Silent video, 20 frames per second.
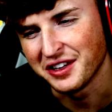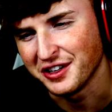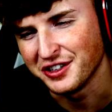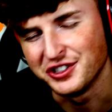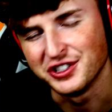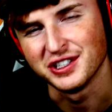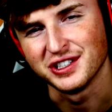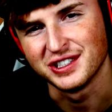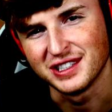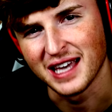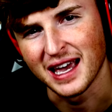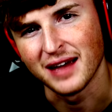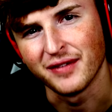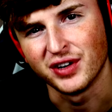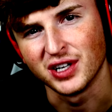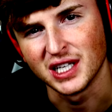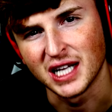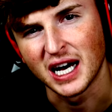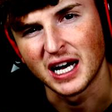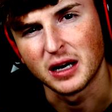you just gave a
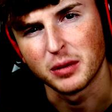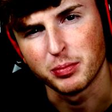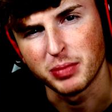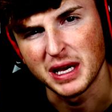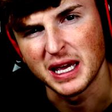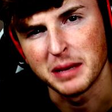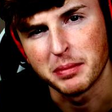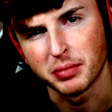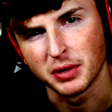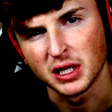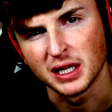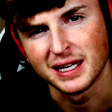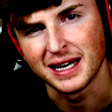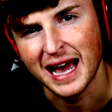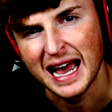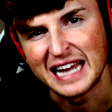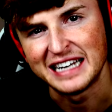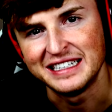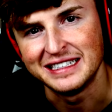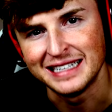lot of people an
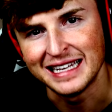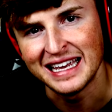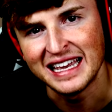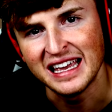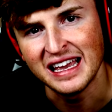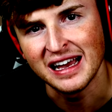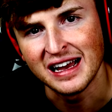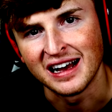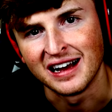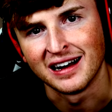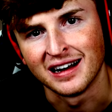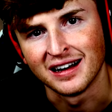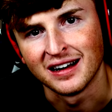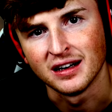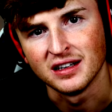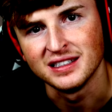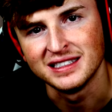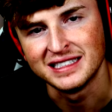idea,